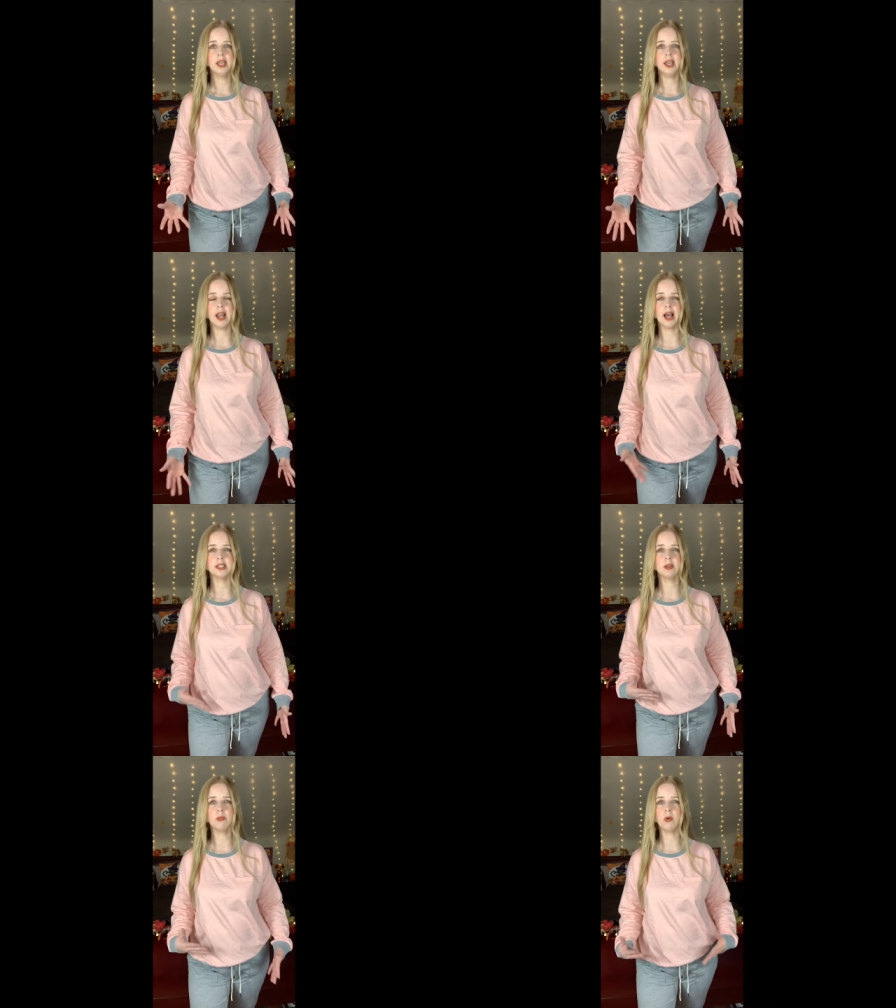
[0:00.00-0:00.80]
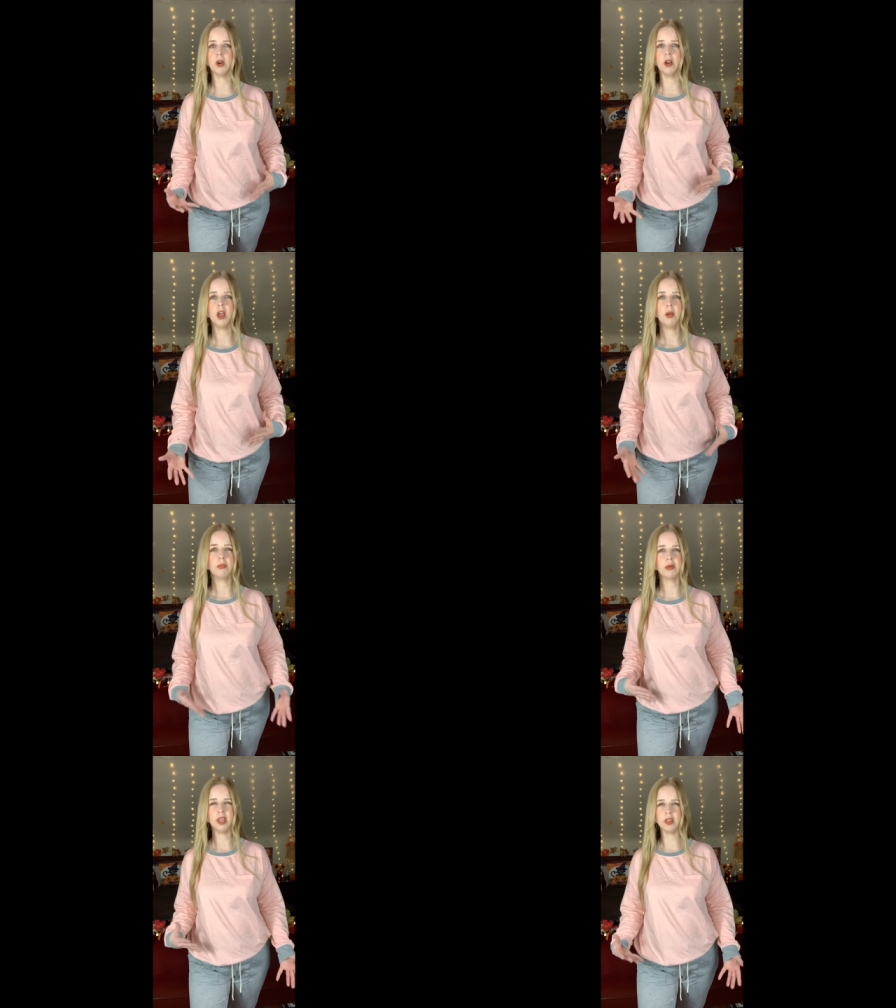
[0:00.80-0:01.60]
It has a more
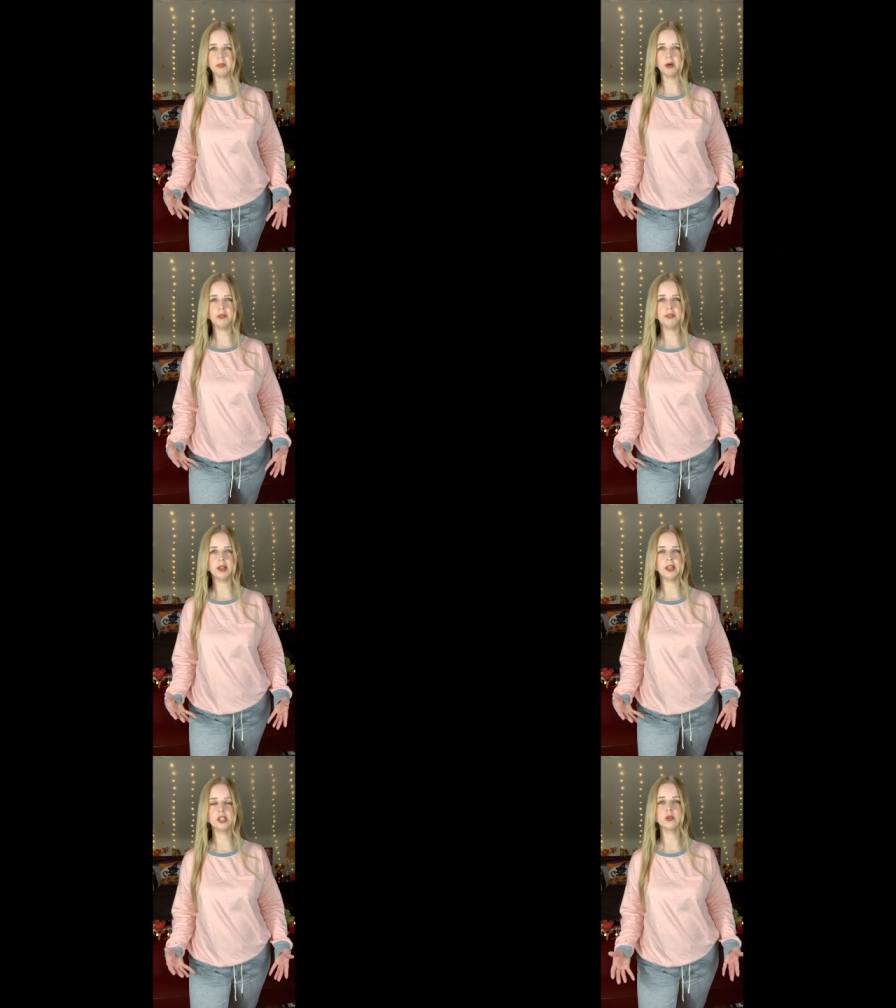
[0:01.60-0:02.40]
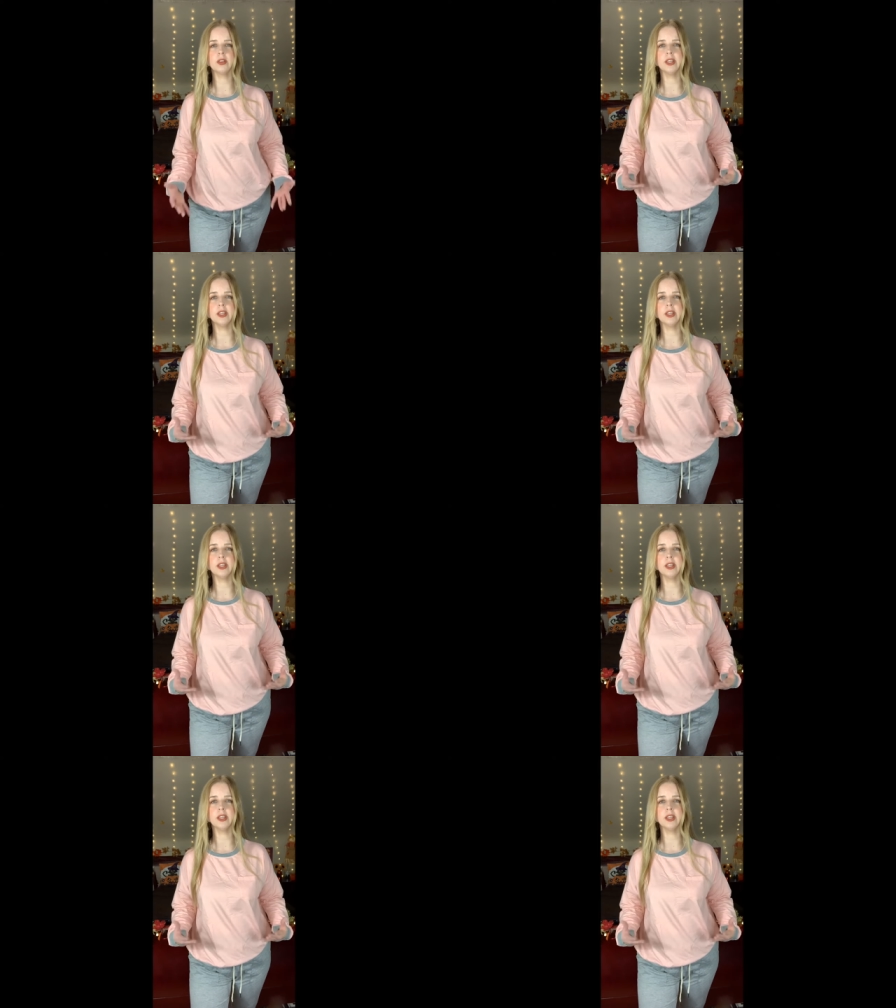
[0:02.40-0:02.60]
breathable feeling to it.